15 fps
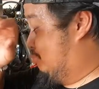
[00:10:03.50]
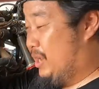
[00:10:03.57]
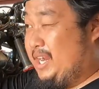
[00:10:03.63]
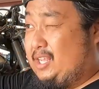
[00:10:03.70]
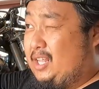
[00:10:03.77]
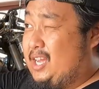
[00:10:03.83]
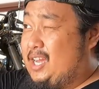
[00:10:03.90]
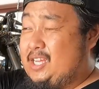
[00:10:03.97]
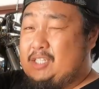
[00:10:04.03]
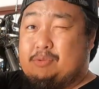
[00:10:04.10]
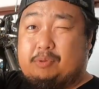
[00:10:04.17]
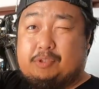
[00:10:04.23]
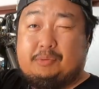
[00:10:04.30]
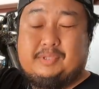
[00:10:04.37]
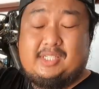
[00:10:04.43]
Brake
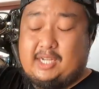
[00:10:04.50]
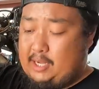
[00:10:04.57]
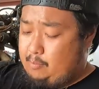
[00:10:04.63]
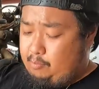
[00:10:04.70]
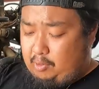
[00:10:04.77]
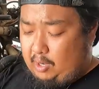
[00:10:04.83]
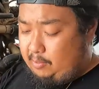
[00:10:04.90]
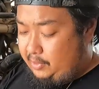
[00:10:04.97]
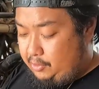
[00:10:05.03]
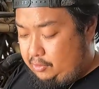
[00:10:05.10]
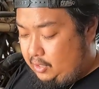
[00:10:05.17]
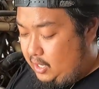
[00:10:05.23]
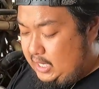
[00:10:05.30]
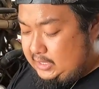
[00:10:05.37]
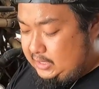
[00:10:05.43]
lines, which we said probably
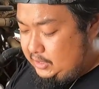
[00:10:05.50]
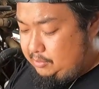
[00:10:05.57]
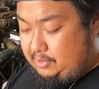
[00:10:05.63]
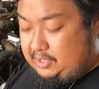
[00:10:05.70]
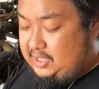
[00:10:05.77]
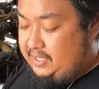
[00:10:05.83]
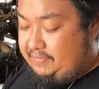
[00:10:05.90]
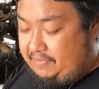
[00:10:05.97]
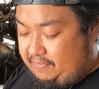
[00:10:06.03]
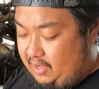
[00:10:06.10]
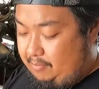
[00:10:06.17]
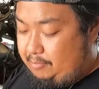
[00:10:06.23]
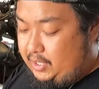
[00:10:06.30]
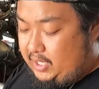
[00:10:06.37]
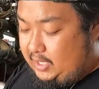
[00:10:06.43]
will cost us around
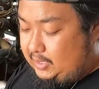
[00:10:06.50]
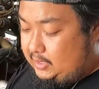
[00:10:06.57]
$75.